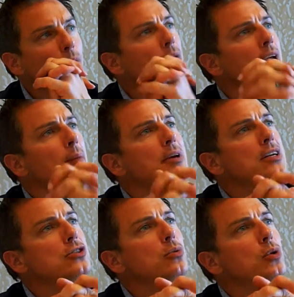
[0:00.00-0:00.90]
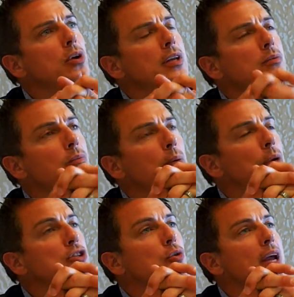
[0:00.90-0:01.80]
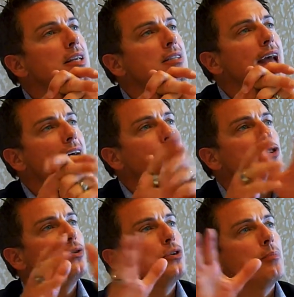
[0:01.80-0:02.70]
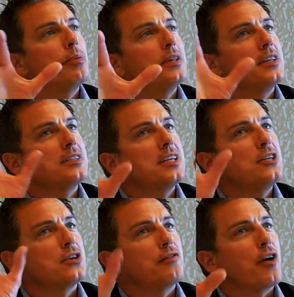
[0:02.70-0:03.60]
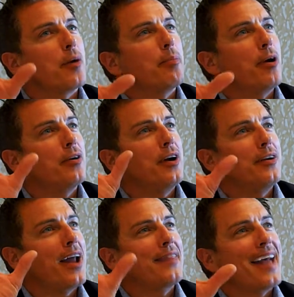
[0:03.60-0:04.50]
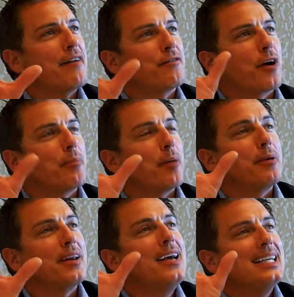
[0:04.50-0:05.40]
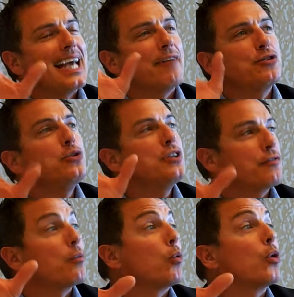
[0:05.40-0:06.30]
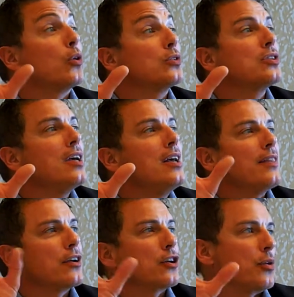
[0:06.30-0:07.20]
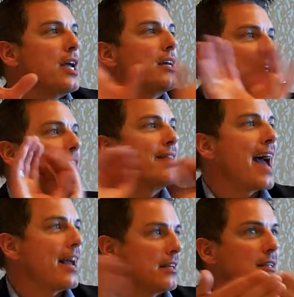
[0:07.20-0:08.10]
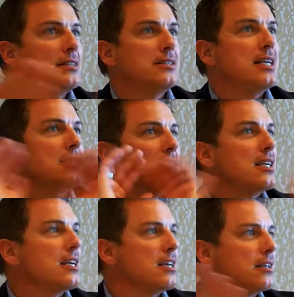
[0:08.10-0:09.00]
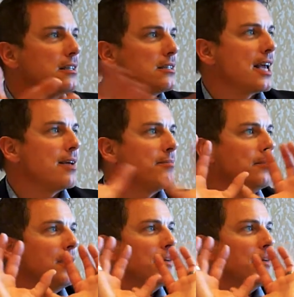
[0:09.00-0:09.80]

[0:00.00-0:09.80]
Well, yeah, because but what's great is to have two complete, the cities are far apart, are not that far apart, but to have two different worlds that are created in that DC, same